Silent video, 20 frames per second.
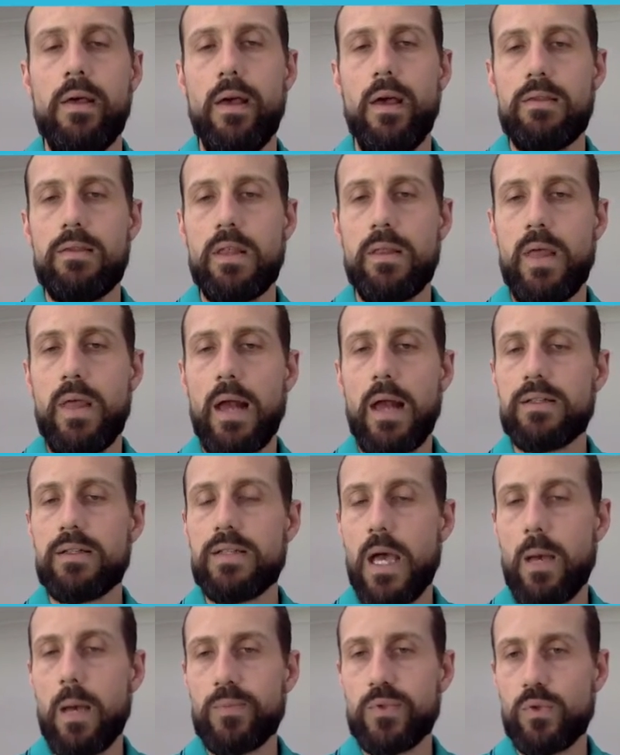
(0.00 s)
and then that
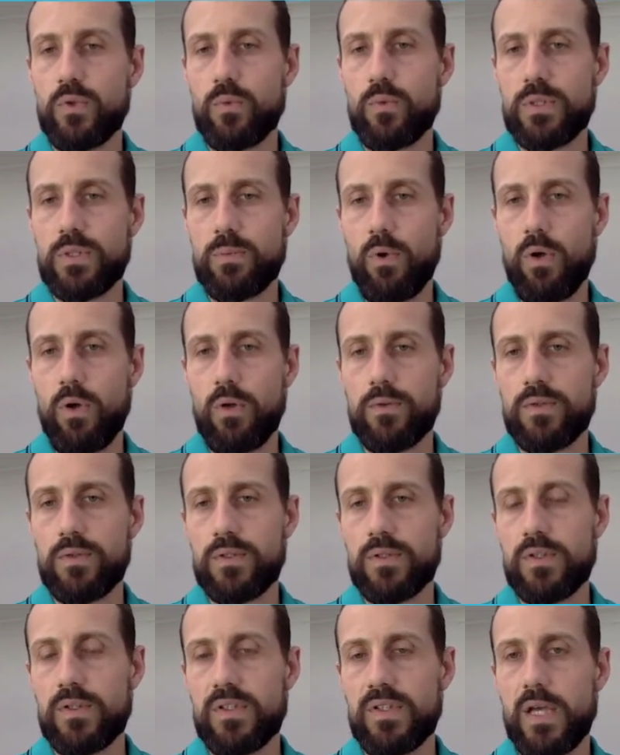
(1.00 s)
adapts or
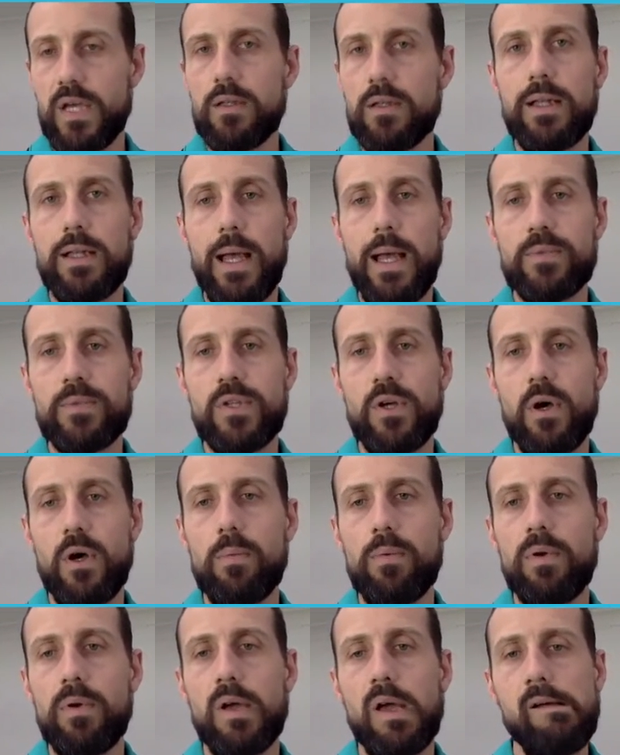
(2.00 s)
responds to, say, the
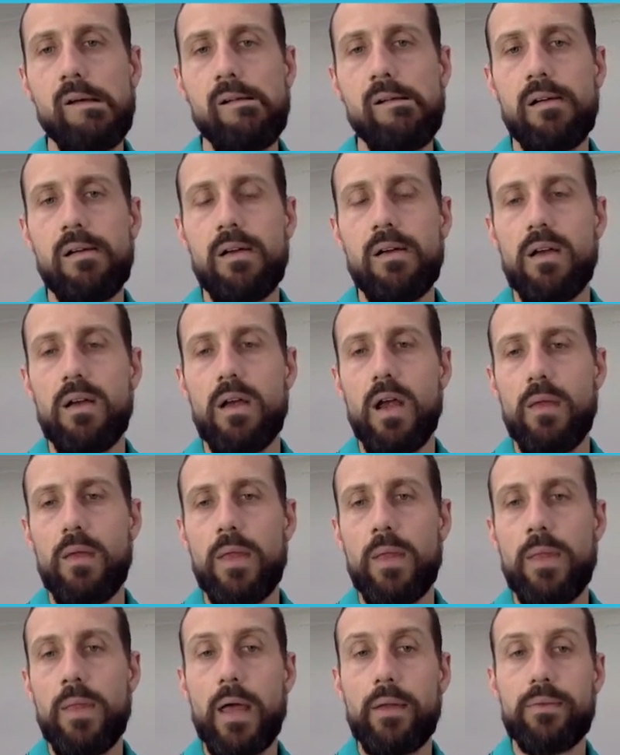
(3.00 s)
laptop, and
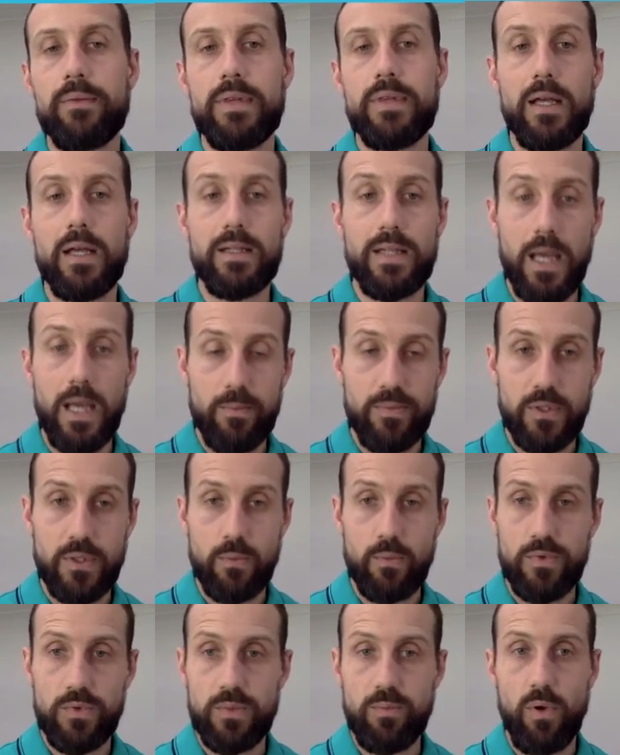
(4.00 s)
then that adapts
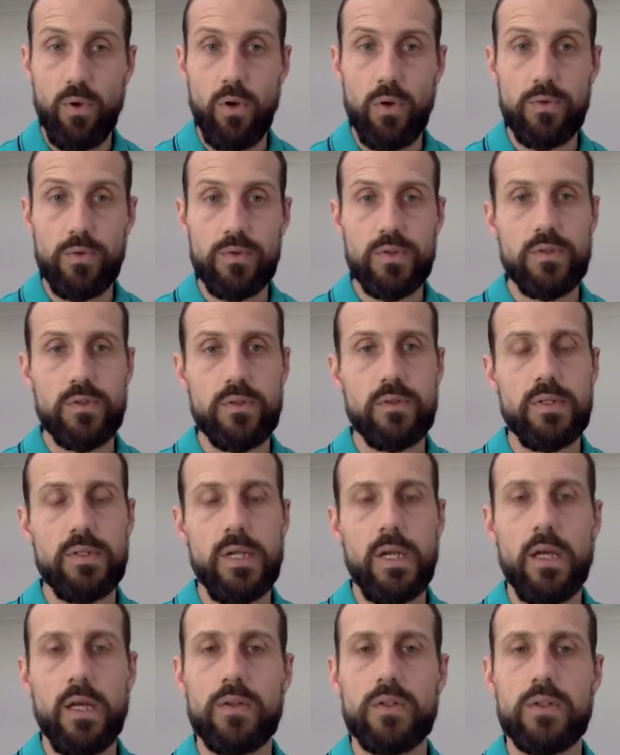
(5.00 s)
and responds
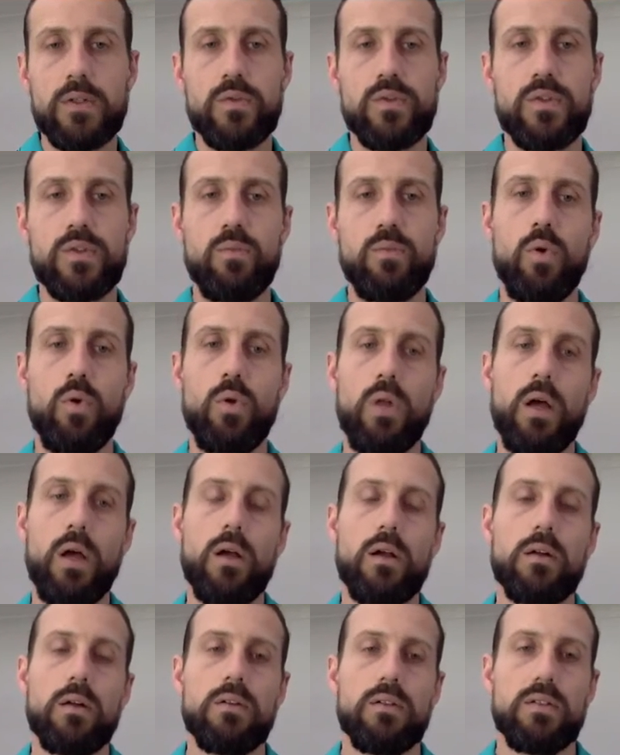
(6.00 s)
down to a
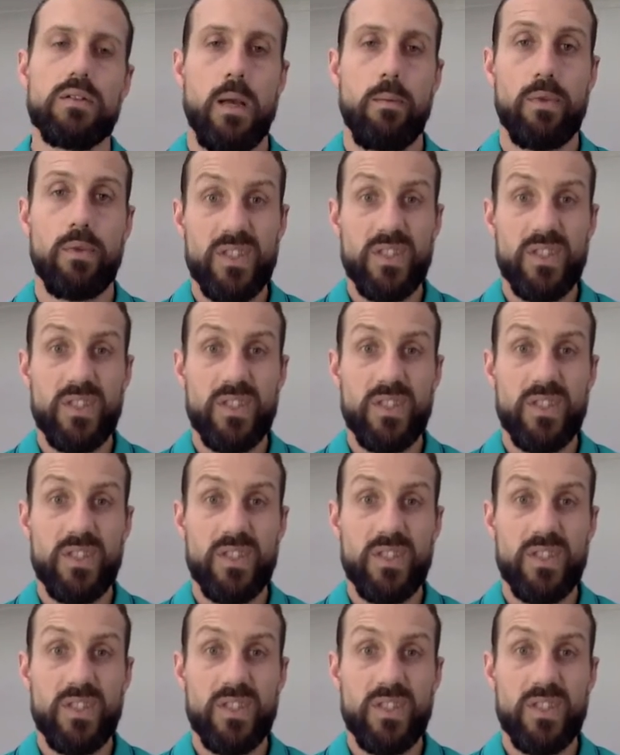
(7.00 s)
smaller tablet.